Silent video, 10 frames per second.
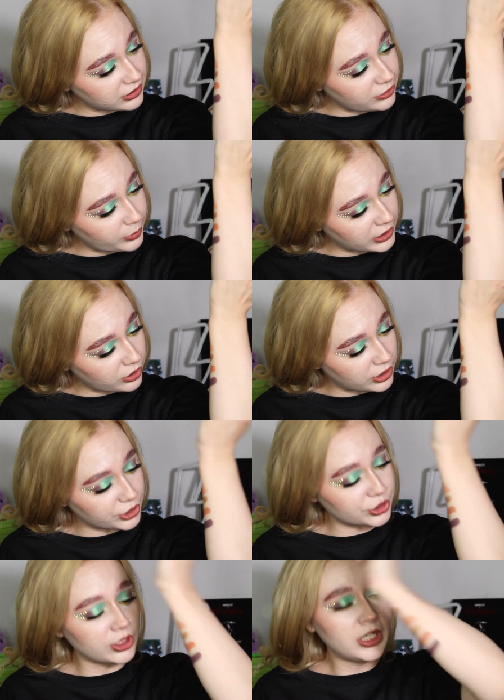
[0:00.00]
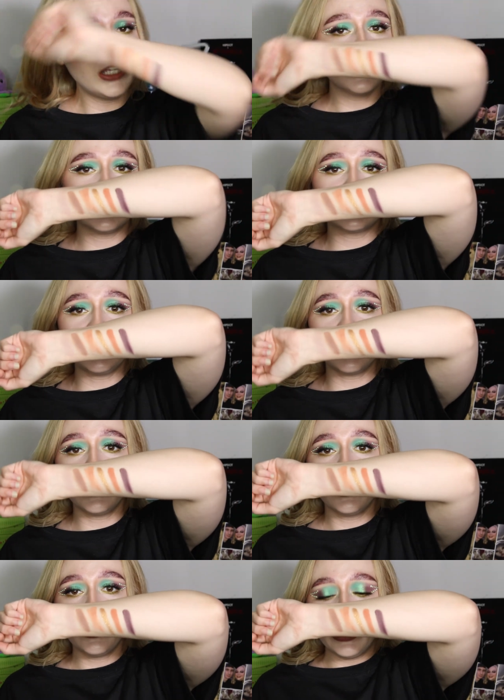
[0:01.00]
Oh my gosh. That's like
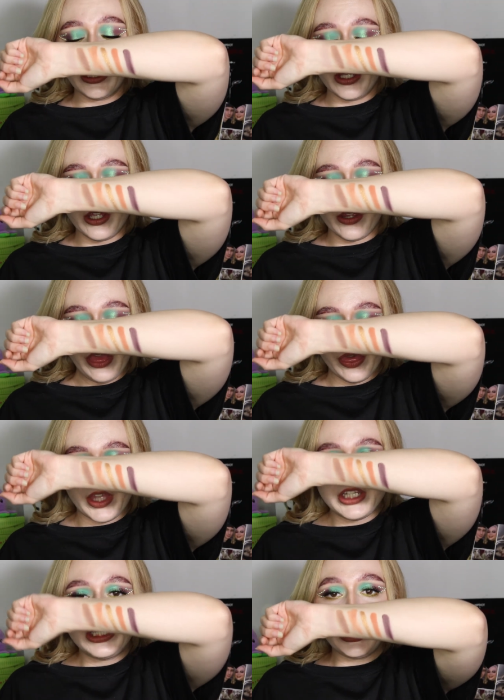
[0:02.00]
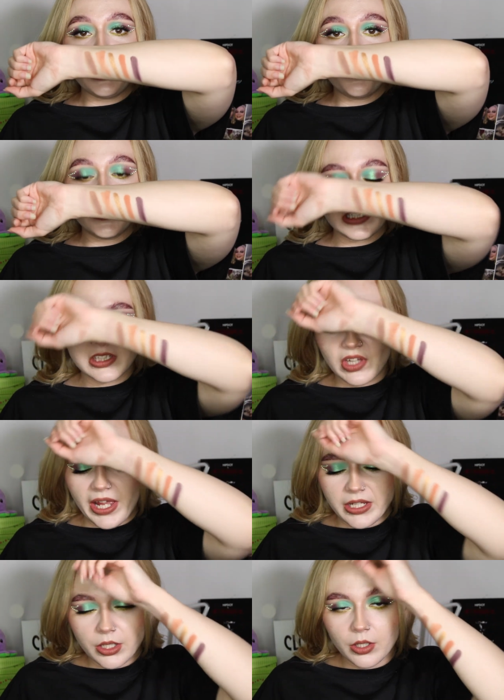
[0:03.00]
the deepest,
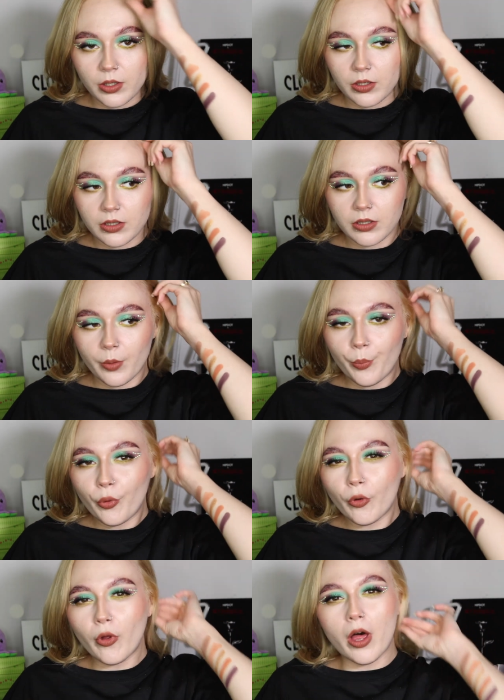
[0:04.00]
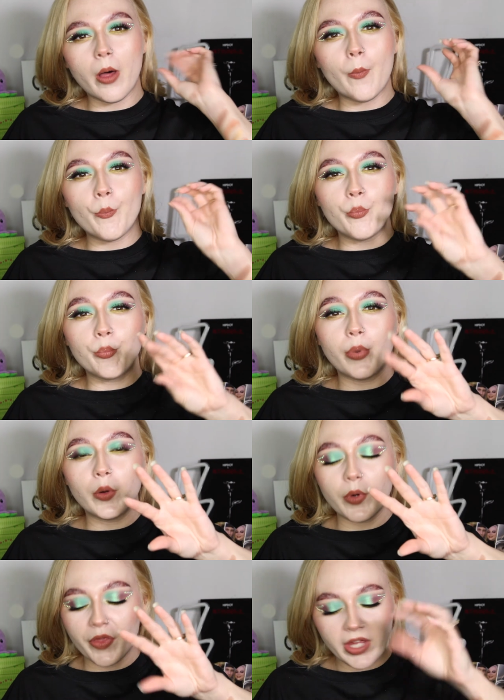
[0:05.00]
like, plum,
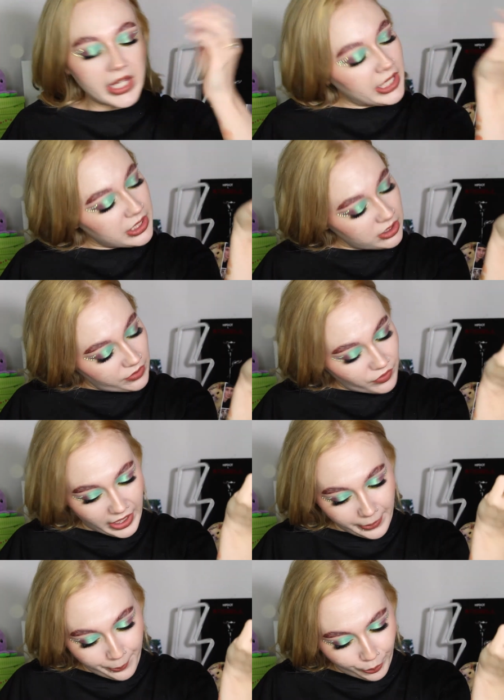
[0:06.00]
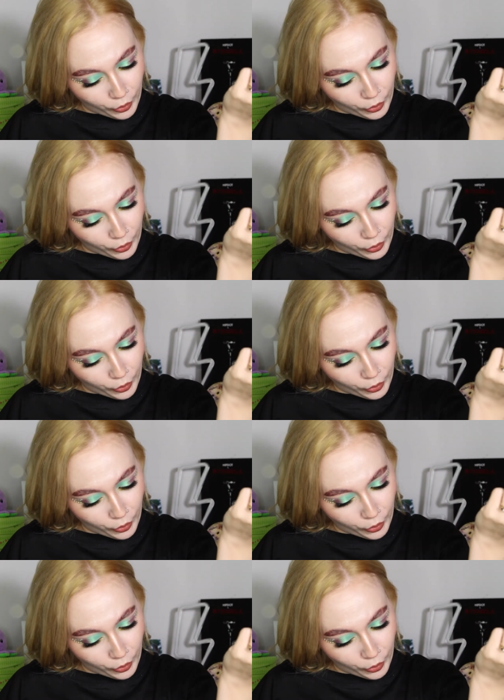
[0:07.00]
but with a hint of, like,